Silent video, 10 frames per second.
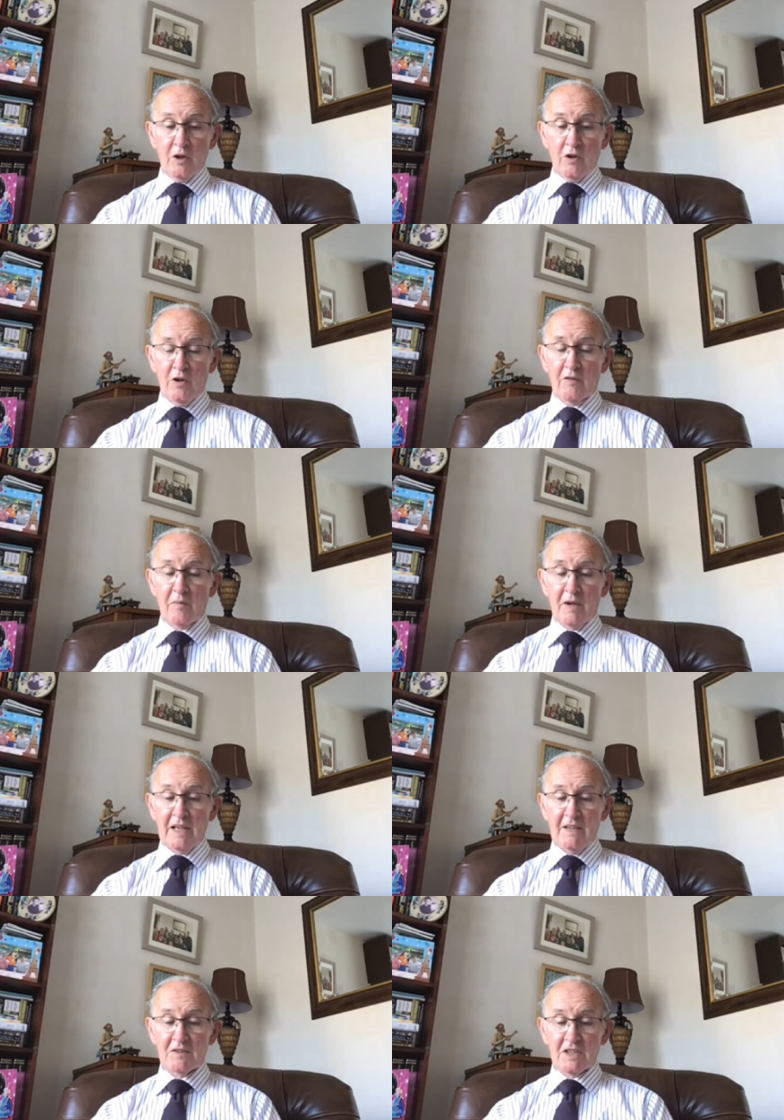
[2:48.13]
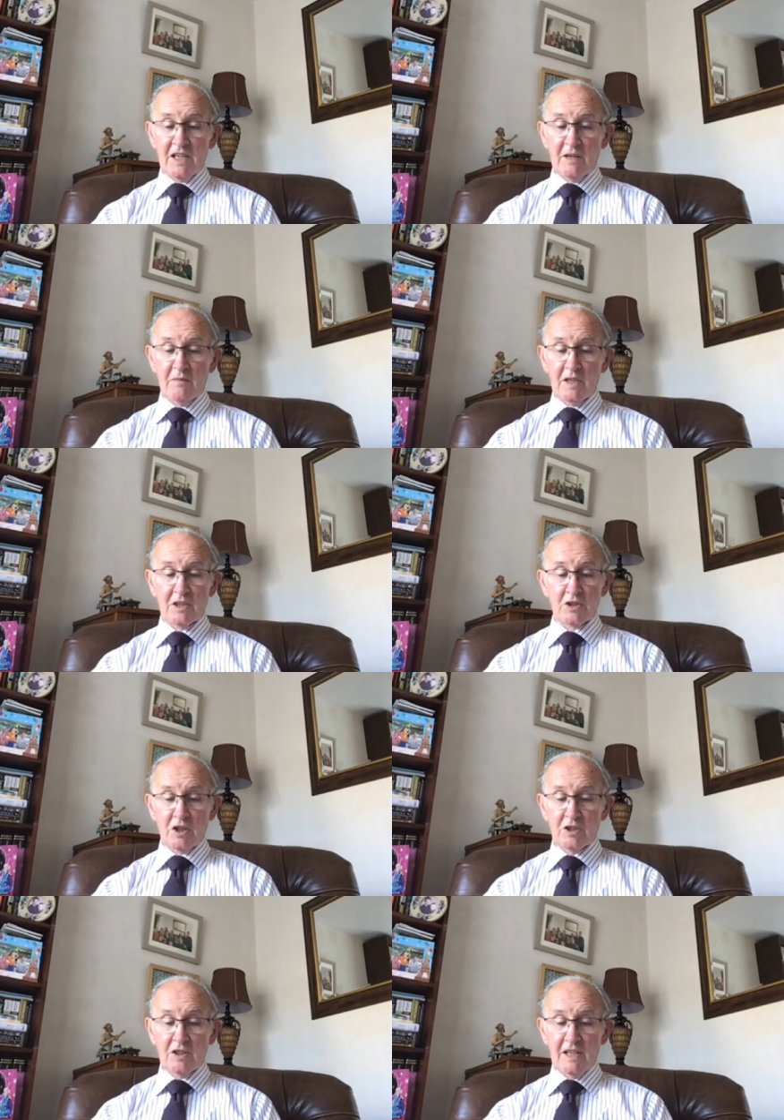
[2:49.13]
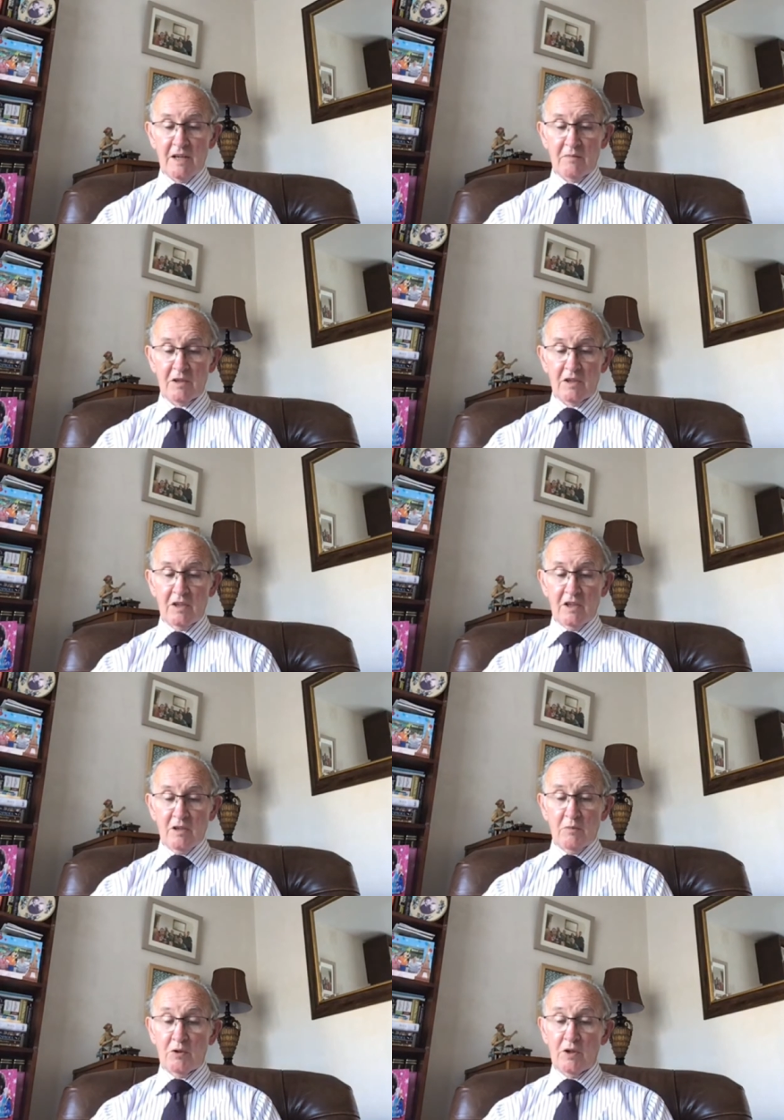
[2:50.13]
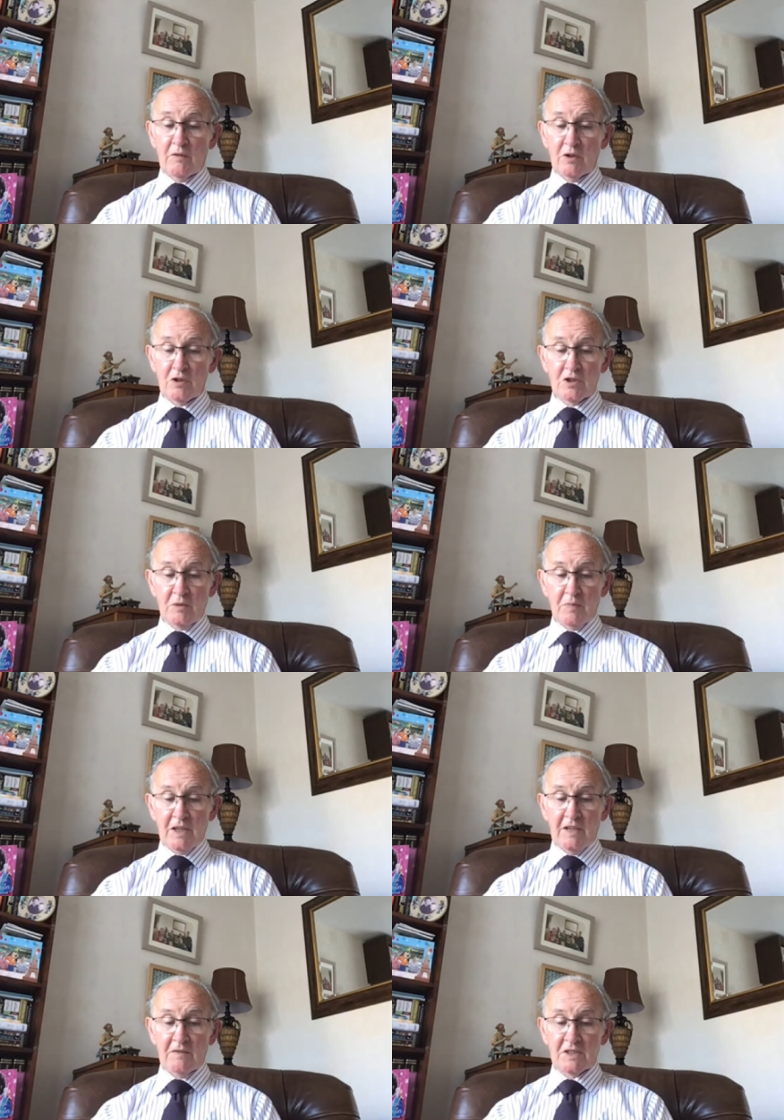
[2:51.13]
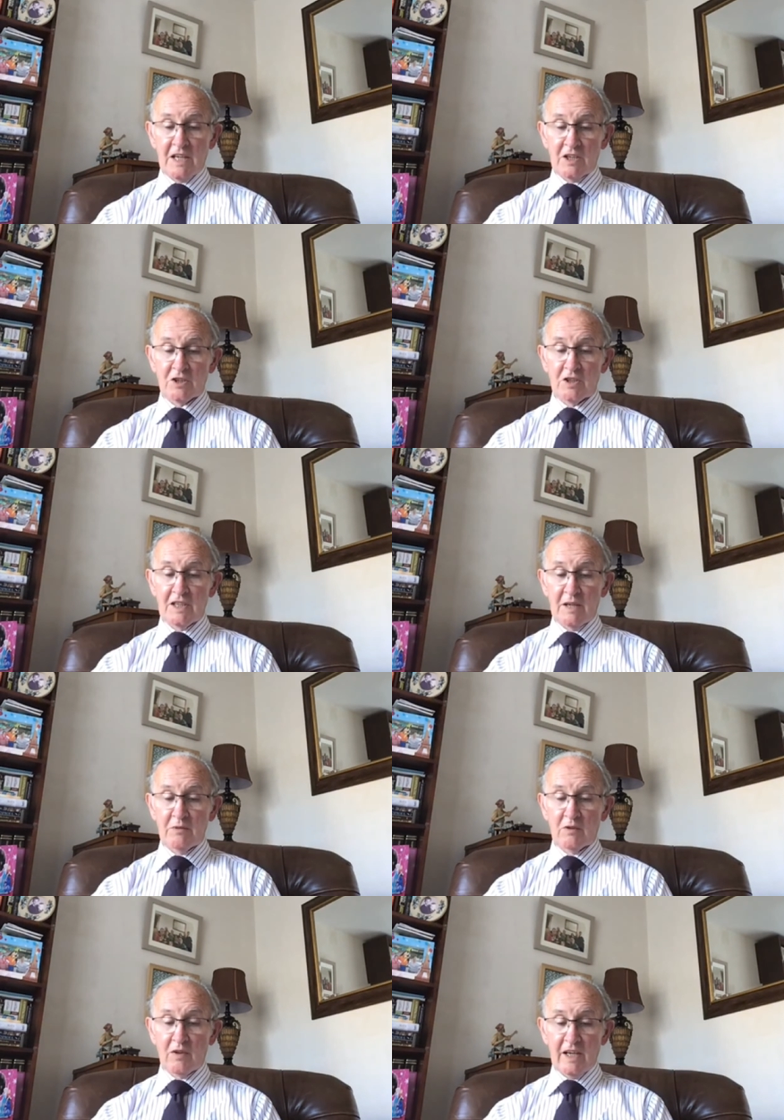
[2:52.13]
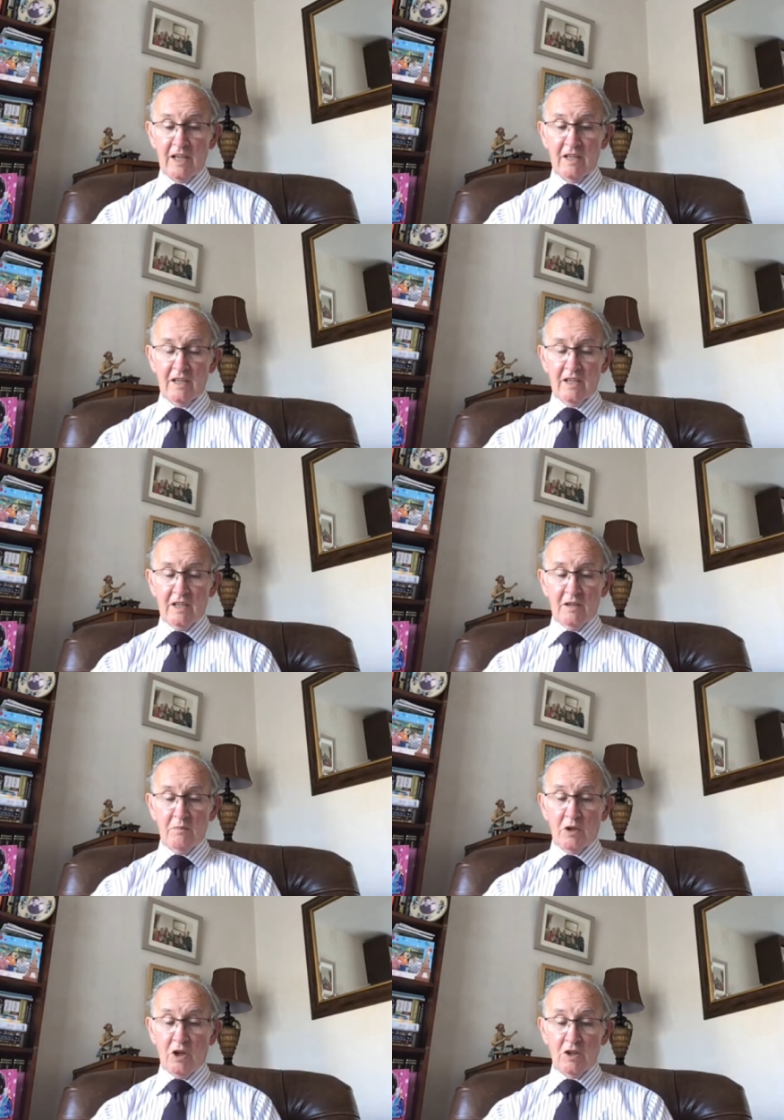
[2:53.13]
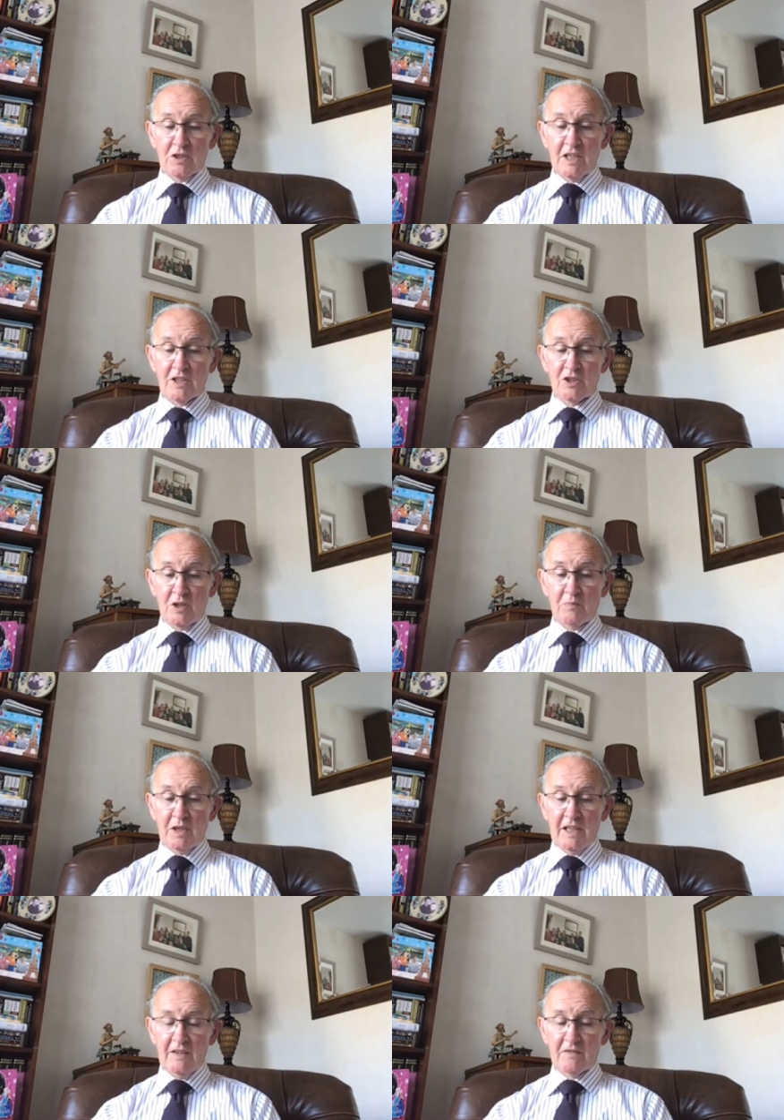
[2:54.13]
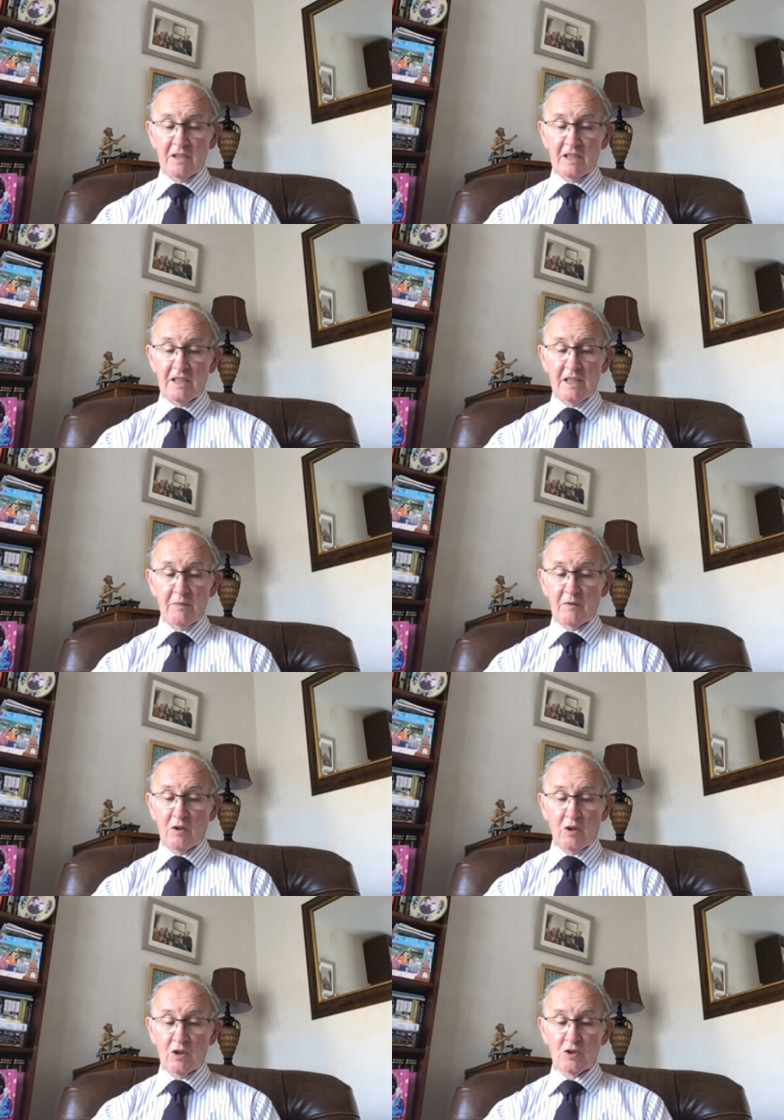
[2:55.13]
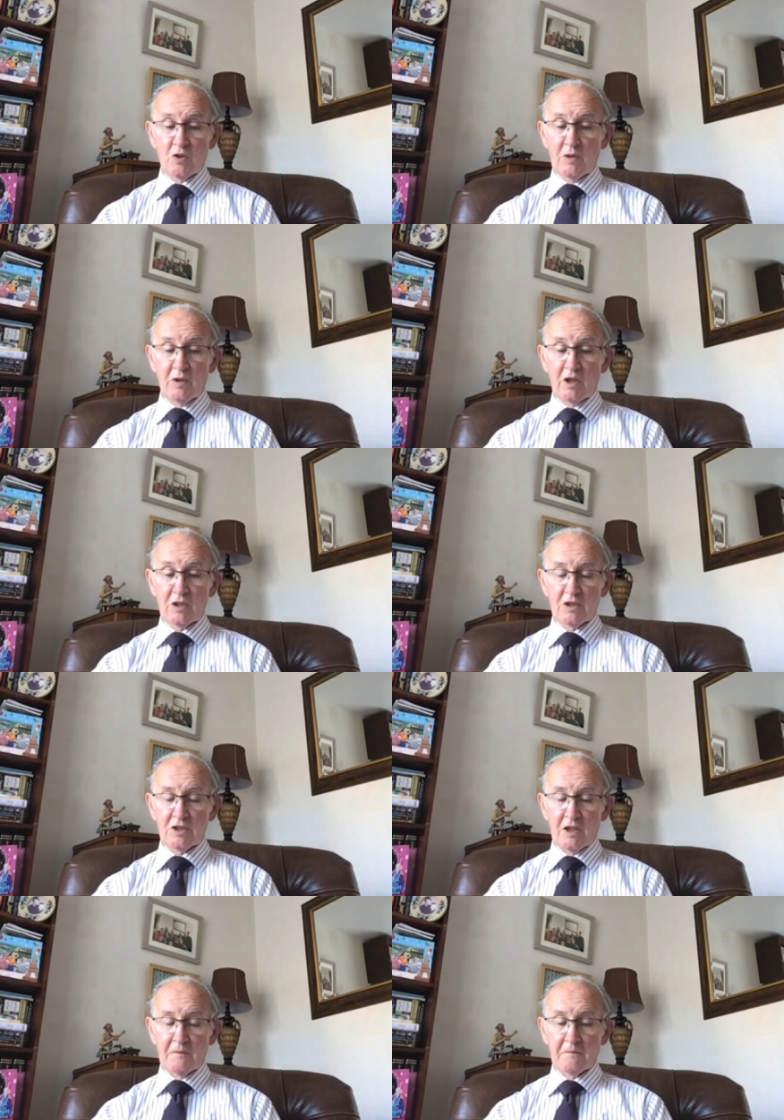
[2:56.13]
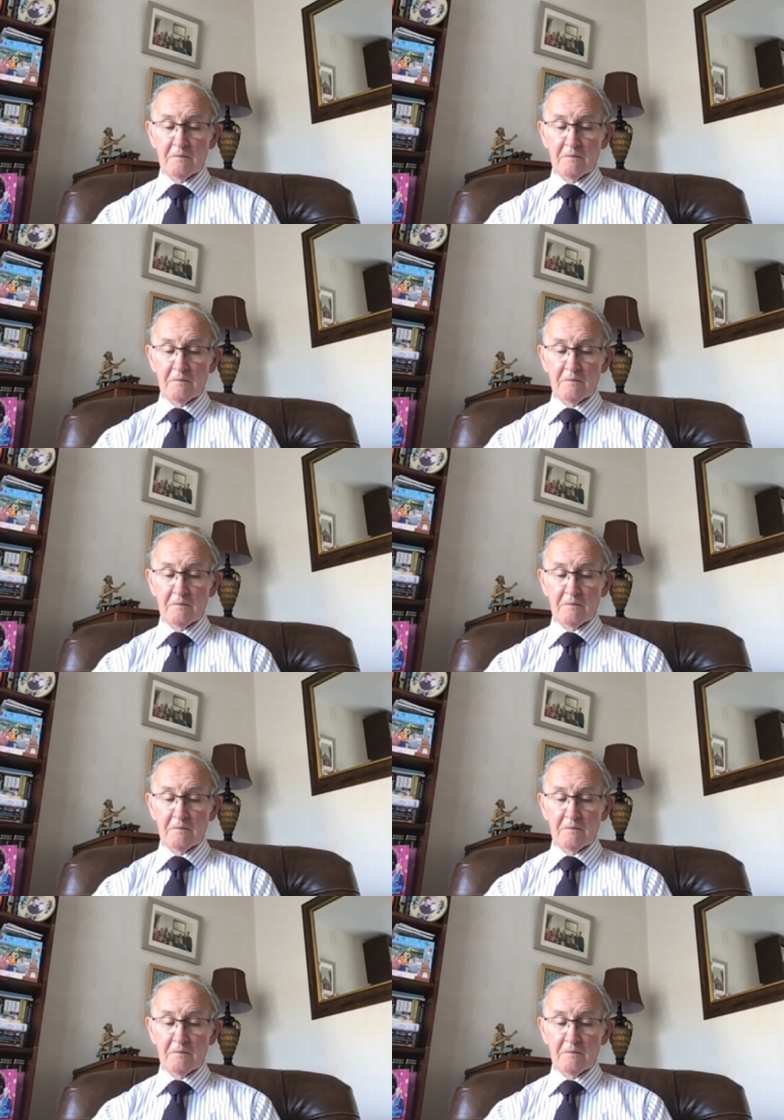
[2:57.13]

Whoever believes in him is not condemned, but whoever does not believe stands condemned already, because he has not believed in the name of God's only begotten Son.